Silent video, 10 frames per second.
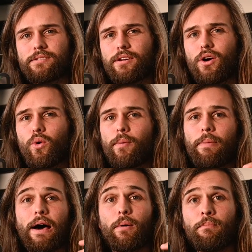to go
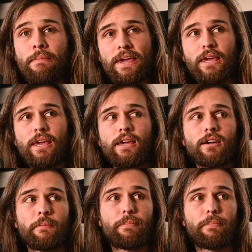about making